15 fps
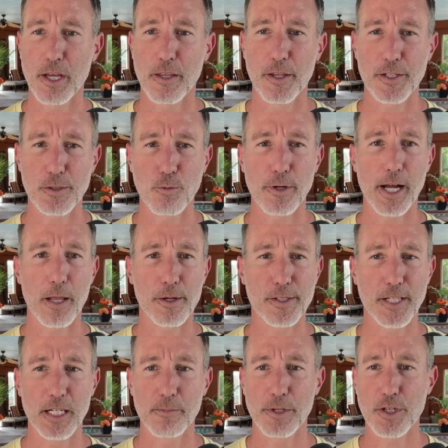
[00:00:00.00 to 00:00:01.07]
This is what Alex
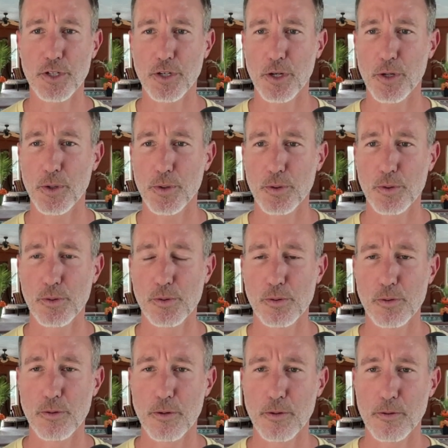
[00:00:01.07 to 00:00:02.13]
said on my show.
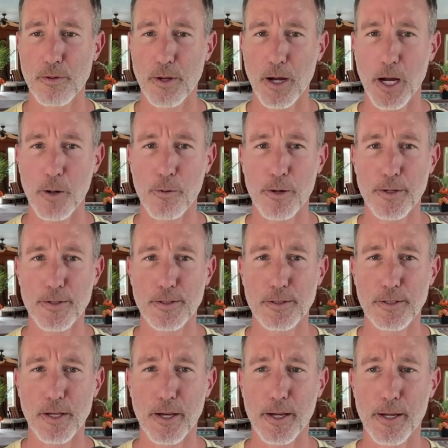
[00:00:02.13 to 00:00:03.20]
I want to
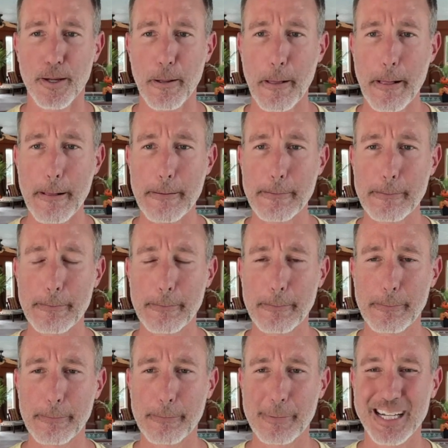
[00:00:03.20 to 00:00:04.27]
say,
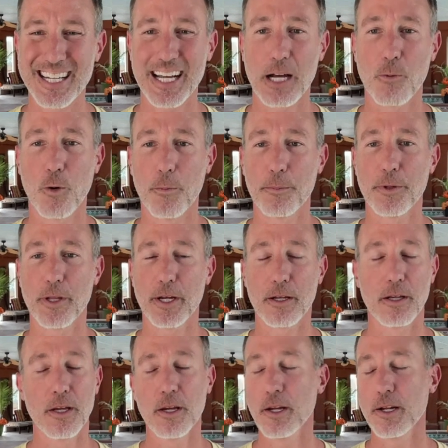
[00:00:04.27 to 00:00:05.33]
ah, I won't play.
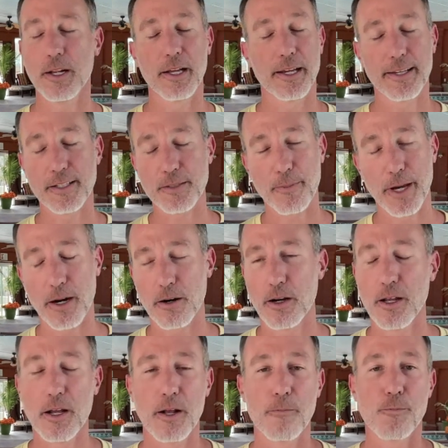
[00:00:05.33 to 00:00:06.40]
It doesn't matter.
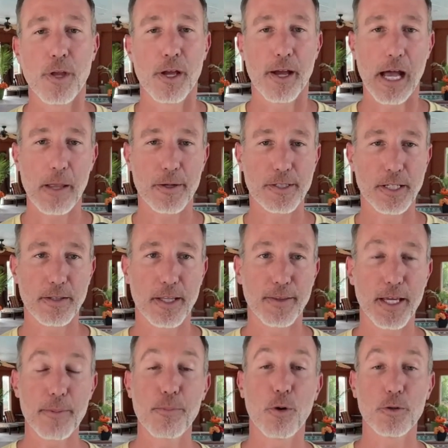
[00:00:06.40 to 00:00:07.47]
Alex said that
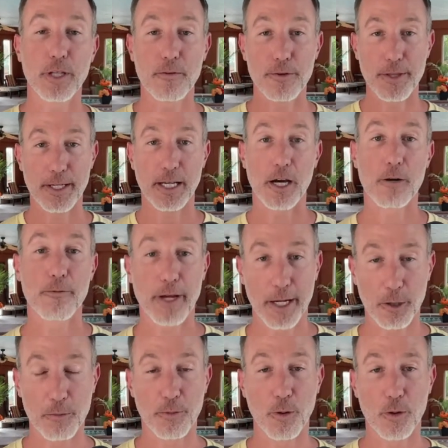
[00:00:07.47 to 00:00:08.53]
they pulled everything out of
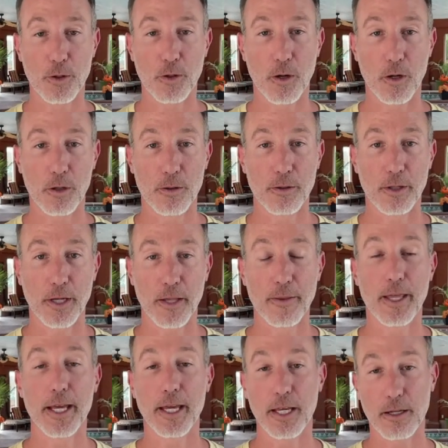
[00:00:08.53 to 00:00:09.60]
Anchor Protocol and
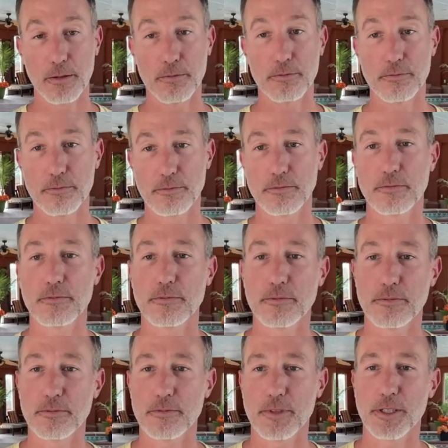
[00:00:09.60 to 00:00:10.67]
they,
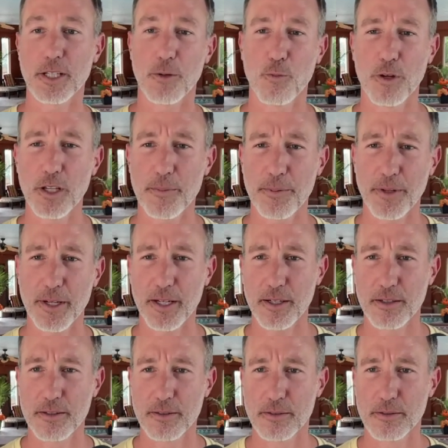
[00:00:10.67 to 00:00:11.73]
hold on, will it play?
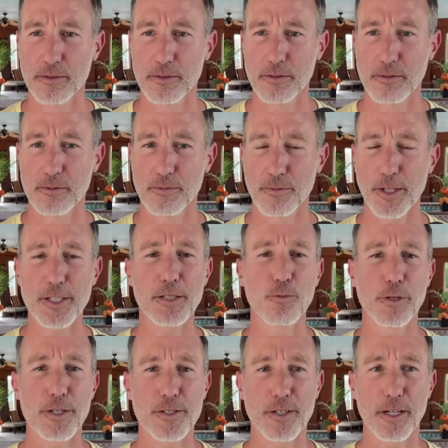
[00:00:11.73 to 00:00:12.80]
This is what
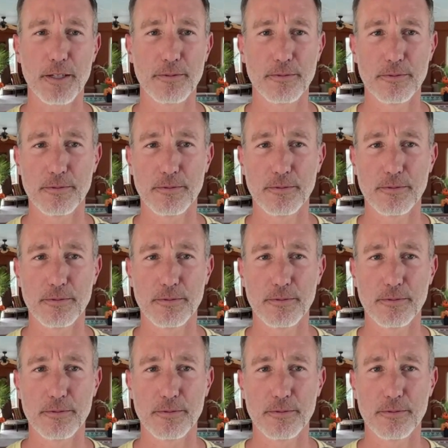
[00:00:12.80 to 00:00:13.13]
he said.